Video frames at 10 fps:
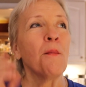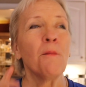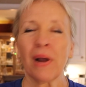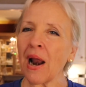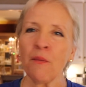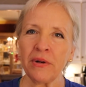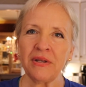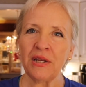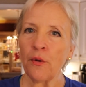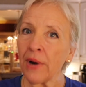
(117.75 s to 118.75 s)
But I
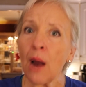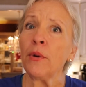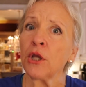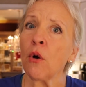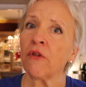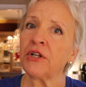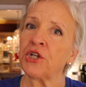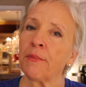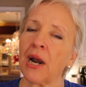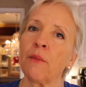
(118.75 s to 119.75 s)
would, you know, and I would go to the
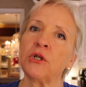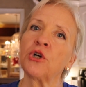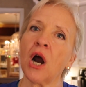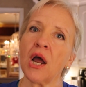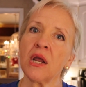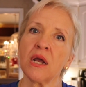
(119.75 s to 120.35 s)
gym and I would try.